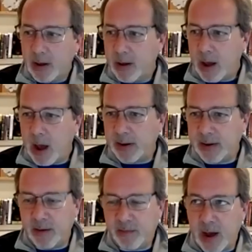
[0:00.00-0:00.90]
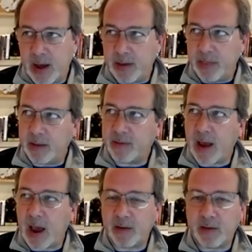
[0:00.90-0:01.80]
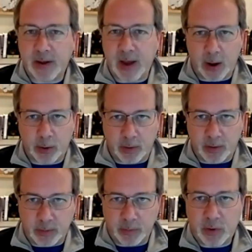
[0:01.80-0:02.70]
identified that seismic algorithms